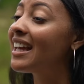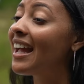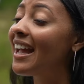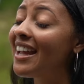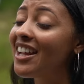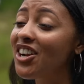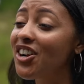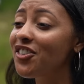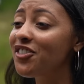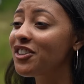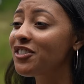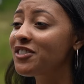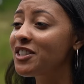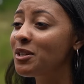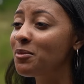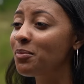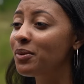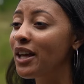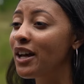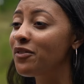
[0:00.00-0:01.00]
The
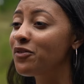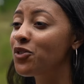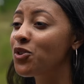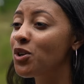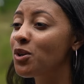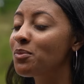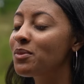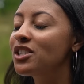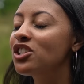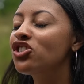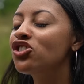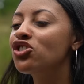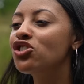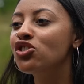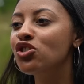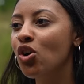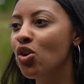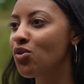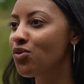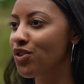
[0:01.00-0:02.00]
AR-15 platform is
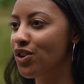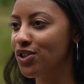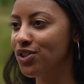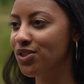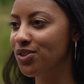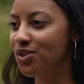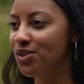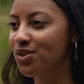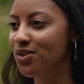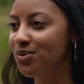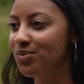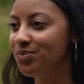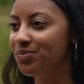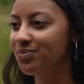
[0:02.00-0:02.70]
so versatile.